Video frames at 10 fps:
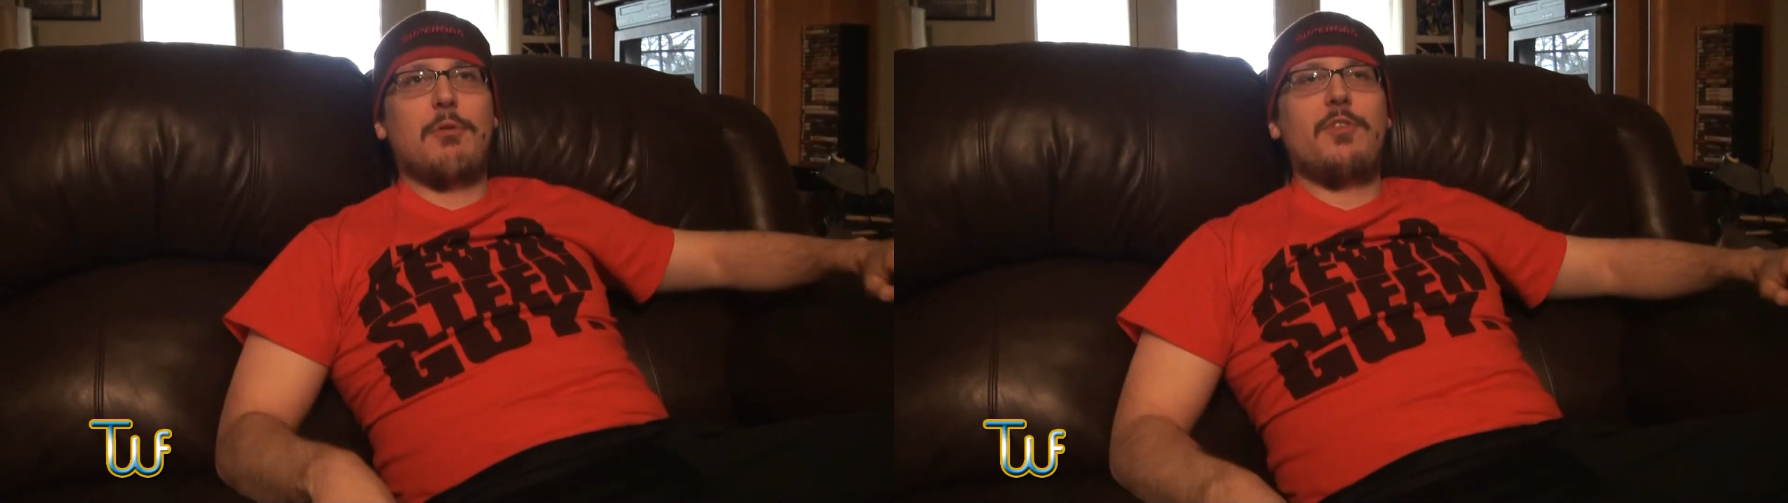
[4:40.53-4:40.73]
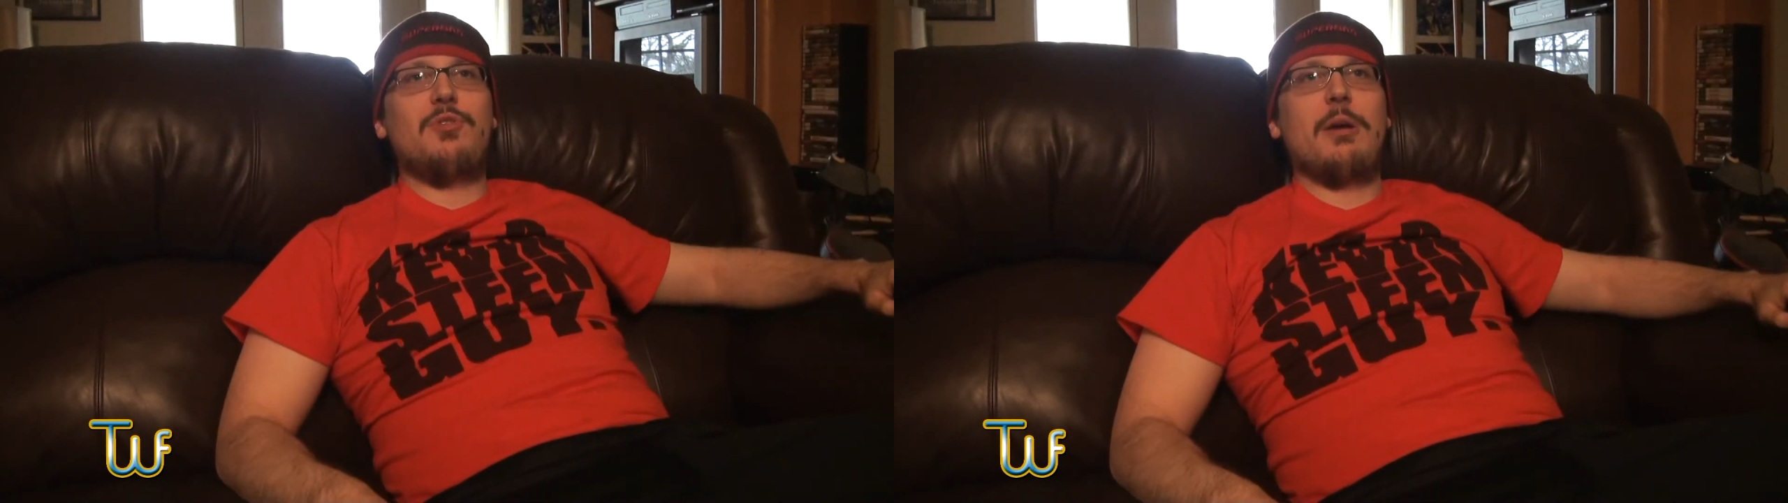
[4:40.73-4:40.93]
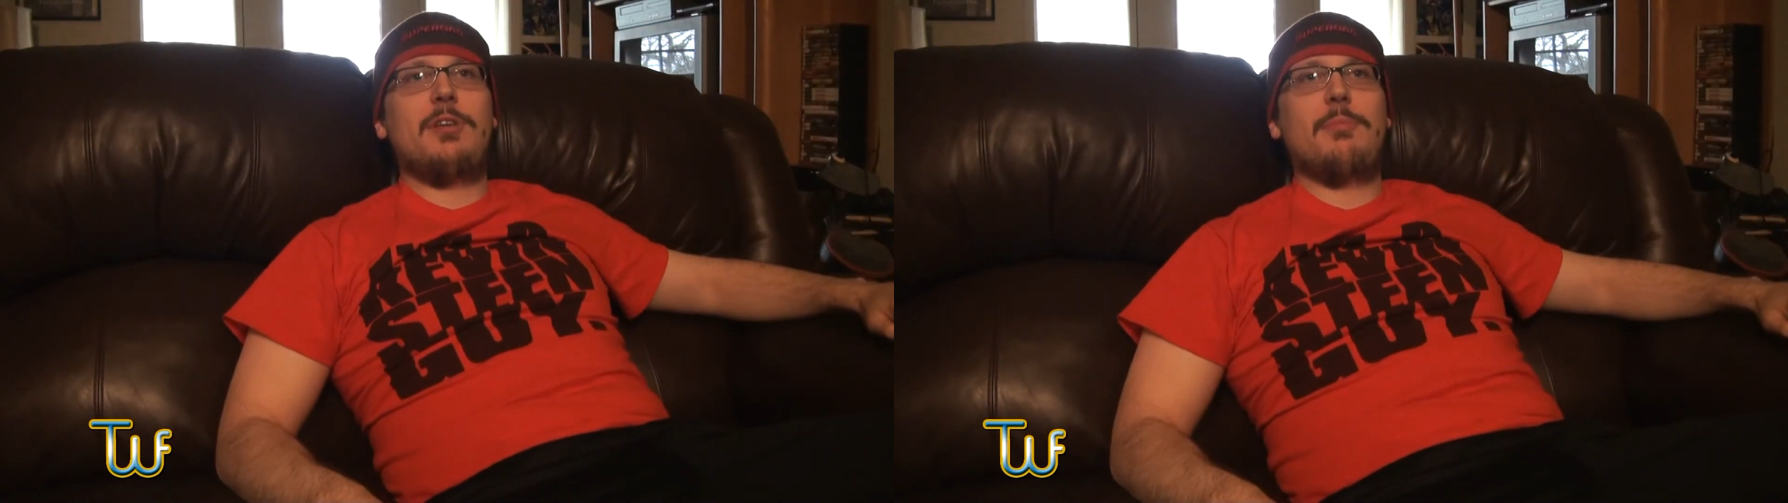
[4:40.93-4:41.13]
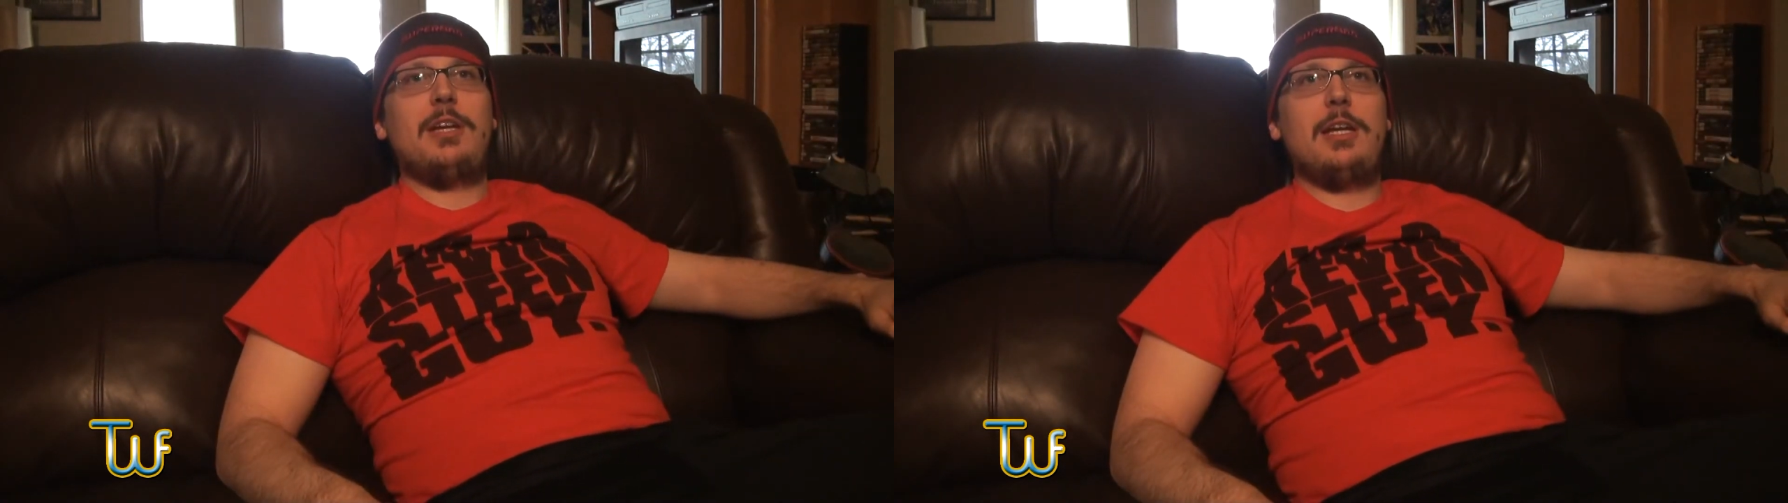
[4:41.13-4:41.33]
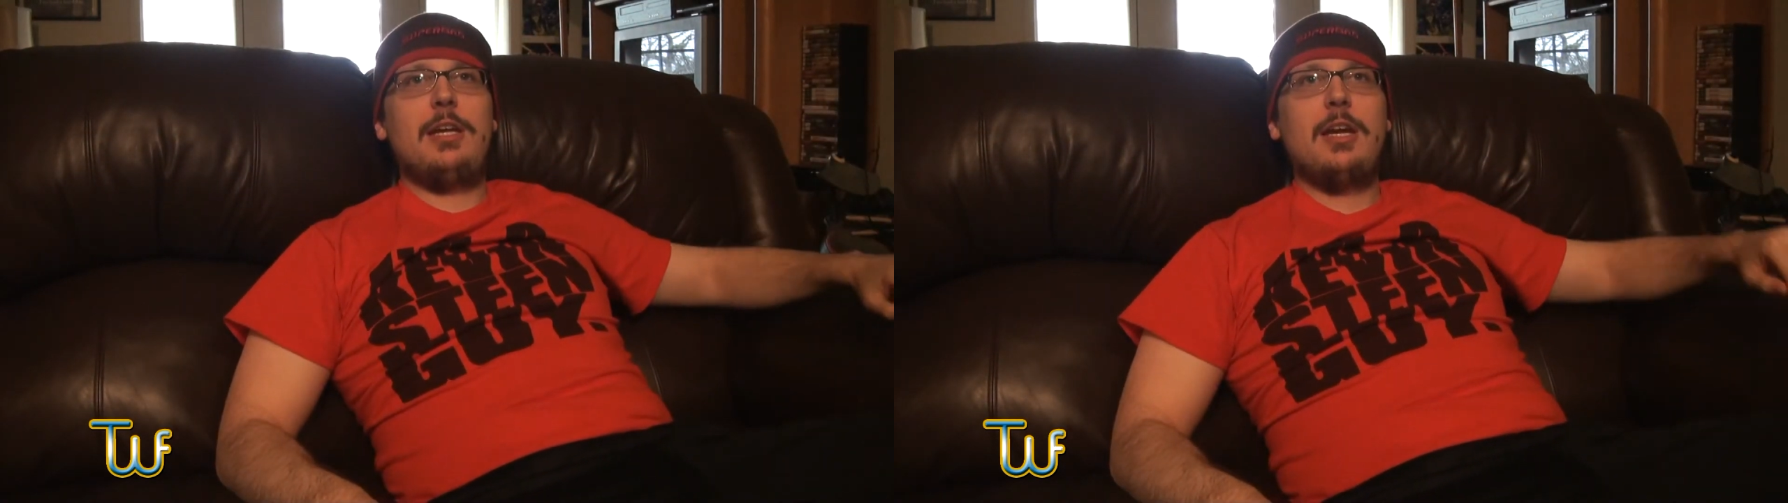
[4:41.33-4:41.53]
per view,
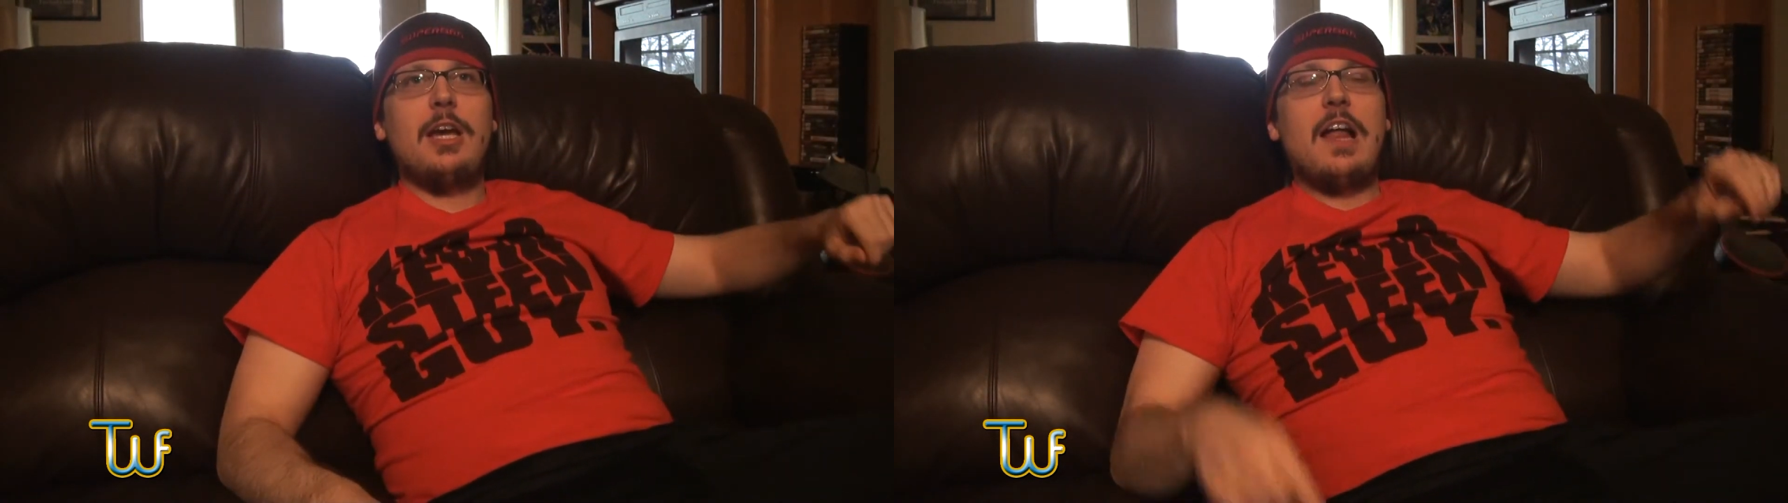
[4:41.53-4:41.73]
WWE.